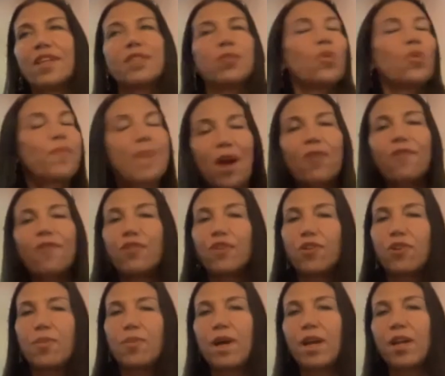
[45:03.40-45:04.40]
it's more powerful than
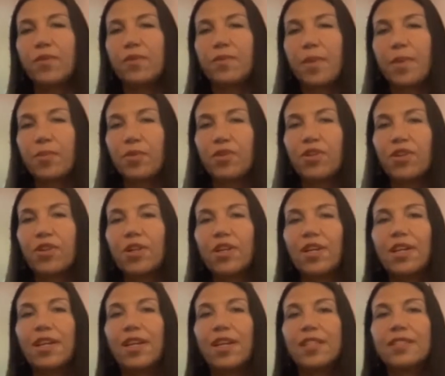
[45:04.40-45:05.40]
our mind remember
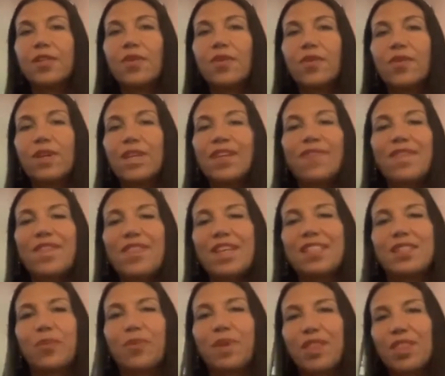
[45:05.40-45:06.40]
so even things
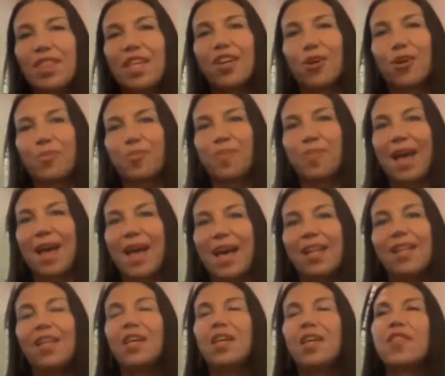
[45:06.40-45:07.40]
that we think are
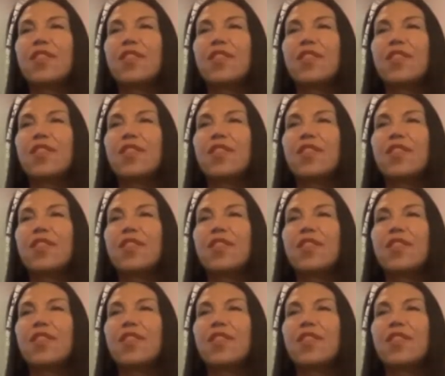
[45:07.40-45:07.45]
bad,